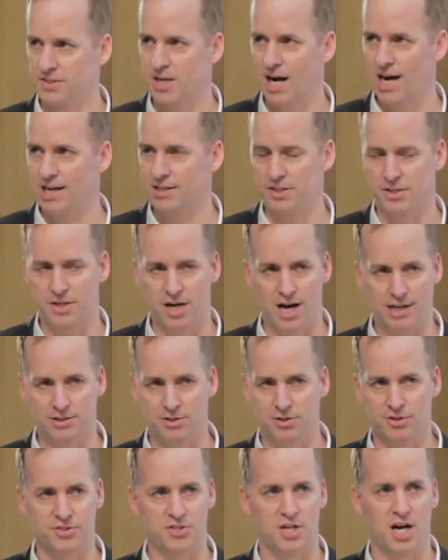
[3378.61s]
talk to
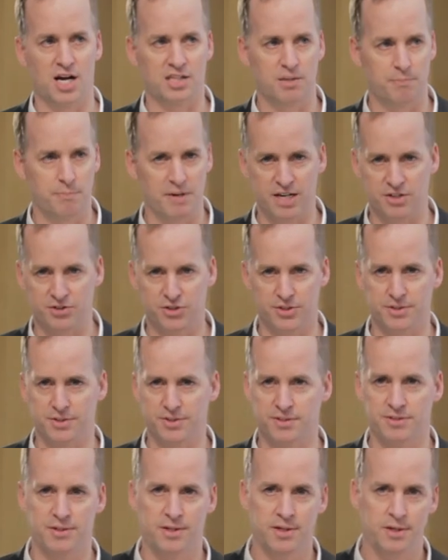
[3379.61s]
doctors, talk to
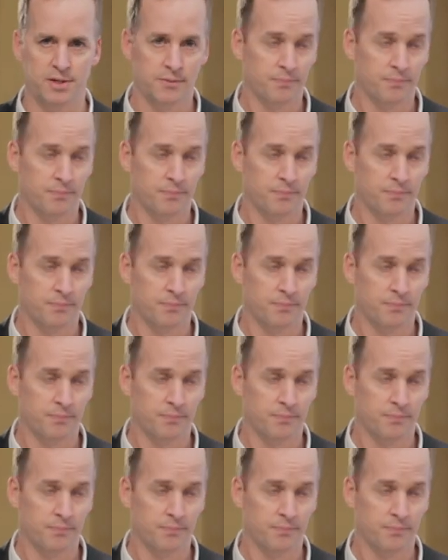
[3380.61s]
patients,